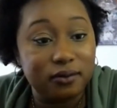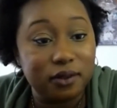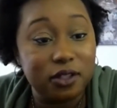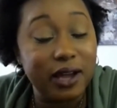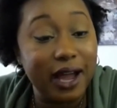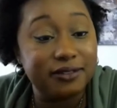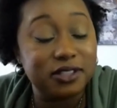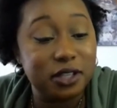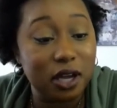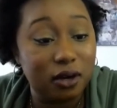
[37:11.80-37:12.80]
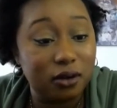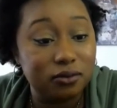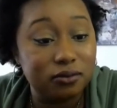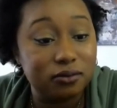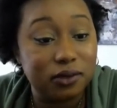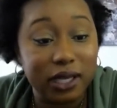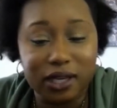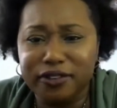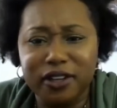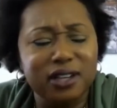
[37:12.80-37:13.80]
you have to know. And
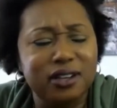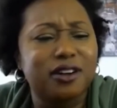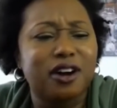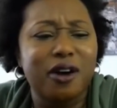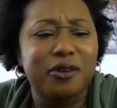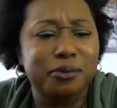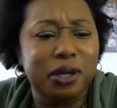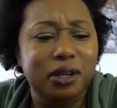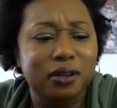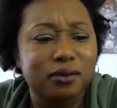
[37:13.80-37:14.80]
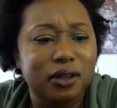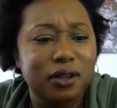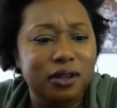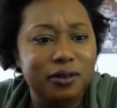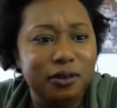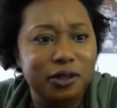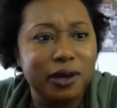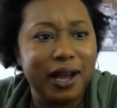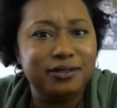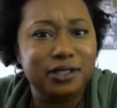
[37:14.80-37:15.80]
if you're getting on a call with me, you
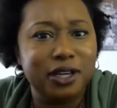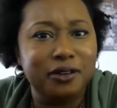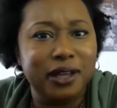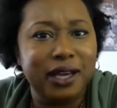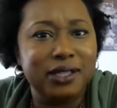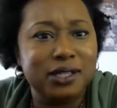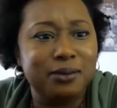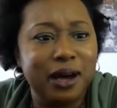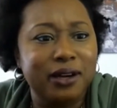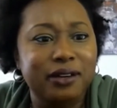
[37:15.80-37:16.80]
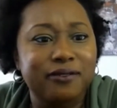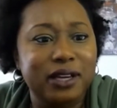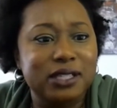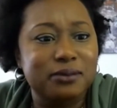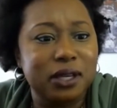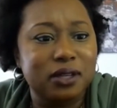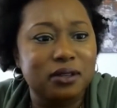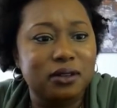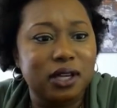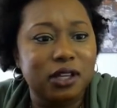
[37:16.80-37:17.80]
have to know that it's about an investment
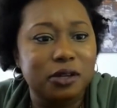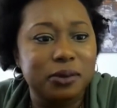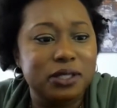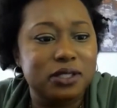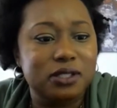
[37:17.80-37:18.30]
in your business.